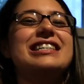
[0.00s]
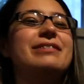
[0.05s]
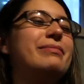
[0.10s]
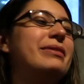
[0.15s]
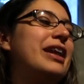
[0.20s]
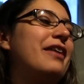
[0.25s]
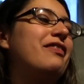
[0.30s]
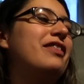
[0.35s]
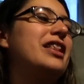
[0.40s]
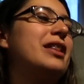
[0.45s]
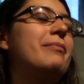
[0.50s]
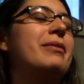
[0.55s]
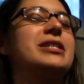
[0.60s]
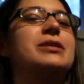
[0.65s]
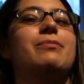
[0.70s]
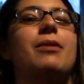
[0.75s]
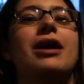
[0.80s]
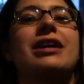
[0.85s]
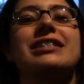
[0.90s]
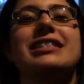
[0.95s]
But definitely the
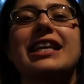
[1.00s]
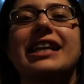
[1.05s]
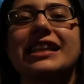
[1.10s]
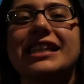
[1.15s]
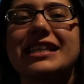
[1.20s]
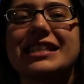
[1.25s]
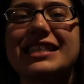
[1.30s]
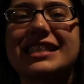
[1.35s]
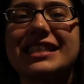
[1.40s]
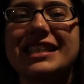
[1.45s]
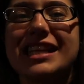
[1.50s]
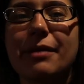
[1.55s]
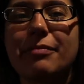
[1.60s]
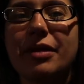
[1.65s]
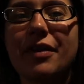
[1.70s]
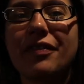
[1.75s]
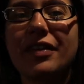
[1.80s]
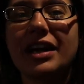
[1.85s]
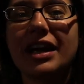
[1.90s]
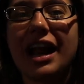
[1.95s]
best part is like this. So I'm
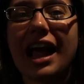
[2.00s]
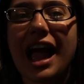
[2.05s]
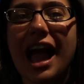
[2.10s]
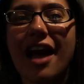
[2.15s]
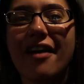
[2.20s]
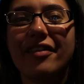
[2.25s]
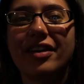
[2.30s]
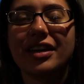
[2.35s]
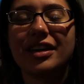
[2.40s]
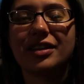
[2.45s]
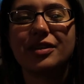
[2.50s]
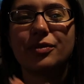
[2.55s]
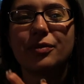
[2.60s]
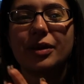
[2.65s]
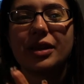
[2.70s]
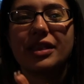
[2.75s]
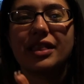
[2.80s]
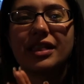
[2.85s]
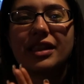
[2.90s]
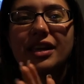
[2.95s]
definitely gonna have it
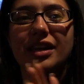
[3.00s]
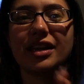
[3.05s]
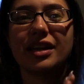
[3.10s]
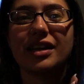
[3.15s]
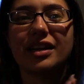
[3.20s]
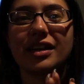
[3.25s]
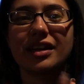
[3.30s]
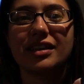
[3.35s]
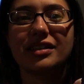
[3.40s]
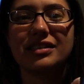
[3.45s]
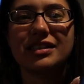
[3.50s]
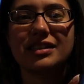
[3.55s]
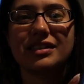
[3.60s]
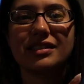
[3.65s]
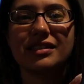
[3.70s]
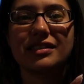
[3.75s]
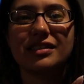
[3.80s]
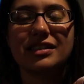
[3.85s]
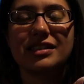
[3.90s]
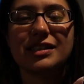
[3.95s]
with the
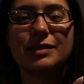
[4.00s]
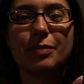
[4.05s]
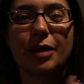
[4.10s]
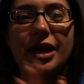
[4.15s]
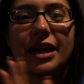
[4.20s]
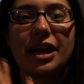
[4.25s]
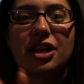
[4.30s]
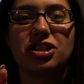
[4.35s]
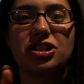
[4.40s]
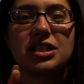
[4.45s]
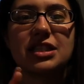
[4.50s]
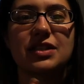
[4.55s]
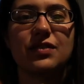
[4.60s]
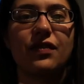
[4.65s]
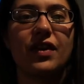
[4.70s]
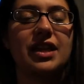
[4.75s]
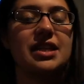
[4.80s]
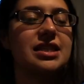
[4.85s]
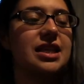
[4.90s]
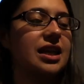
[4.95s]
sprayed edges
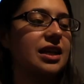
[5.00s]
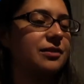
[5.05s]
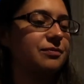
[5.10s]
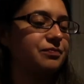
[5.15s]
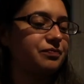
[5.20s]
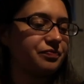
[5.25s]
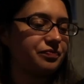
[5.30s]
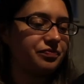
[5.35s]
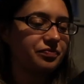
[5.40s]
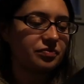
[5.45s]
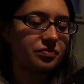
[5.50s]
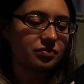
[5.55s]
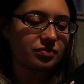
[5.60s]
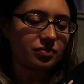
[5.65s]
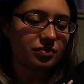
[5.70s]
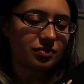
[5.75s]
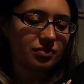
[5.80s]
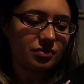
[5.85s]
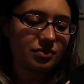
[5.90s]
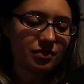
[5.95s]
facing.
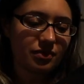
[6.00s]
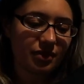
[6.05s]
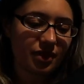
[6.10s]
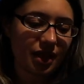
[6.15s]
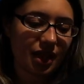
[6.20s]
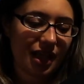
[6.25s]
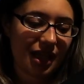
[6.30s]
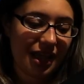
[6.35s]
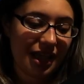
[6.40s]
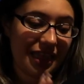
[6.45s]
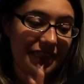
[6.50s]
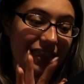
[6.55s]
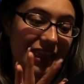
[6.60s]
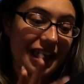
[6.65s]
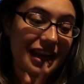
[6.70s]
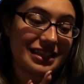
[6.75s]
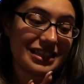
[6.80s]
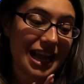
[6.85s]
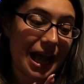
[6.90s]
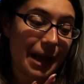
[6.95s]
That is